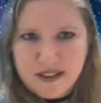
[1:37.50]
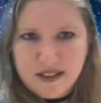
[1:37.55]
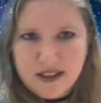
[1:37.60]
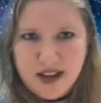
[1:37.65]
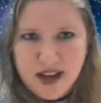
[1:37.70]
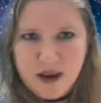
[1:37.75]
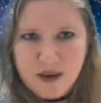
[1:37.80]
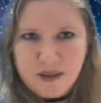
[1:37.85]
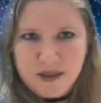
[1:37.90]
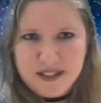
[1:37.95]

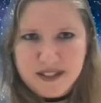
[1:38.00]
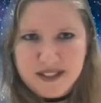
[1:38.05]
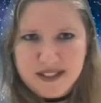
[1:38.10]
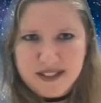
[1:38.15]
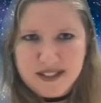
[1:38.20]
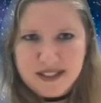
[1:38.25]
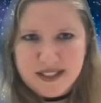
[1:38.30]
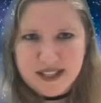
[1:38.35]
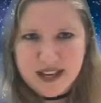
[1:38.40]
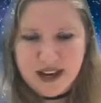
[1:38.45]
How is the
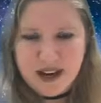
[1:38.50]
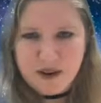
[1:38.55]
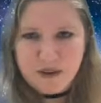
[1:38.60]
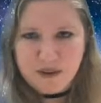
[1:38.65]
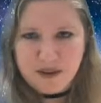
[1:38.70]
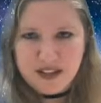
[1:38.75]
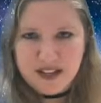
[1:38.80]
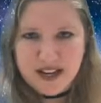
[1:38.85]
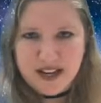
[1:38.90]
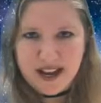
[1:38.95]

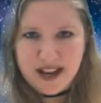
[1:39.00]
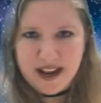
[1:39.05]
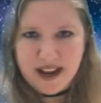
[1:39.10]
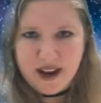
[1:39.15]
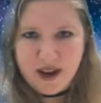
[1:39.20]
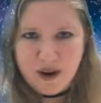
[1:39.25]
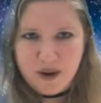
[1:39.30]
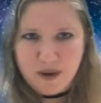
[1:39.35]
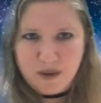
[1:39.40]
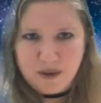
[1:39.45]
sound
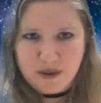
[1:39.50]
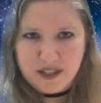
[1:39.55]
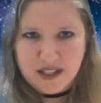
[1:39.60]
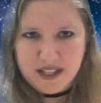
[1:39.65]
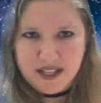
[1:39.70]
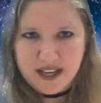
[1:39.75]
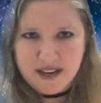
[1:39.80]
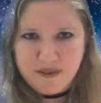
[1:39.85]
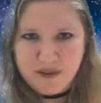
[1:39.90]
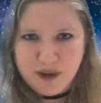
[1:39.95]
now?
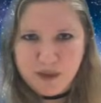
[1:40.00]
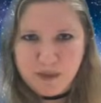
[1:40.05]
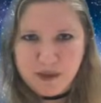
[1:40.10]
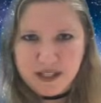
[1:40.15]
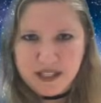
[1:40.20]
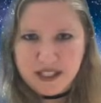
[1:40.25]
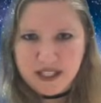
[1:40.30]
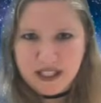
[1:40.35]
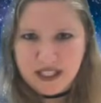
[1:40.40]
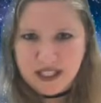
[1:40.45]
Can
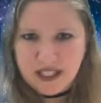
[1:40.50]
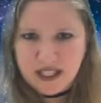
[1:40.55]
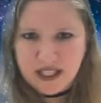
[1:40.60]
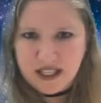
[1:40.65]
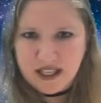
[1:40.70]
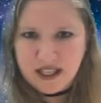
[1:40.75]
everybody...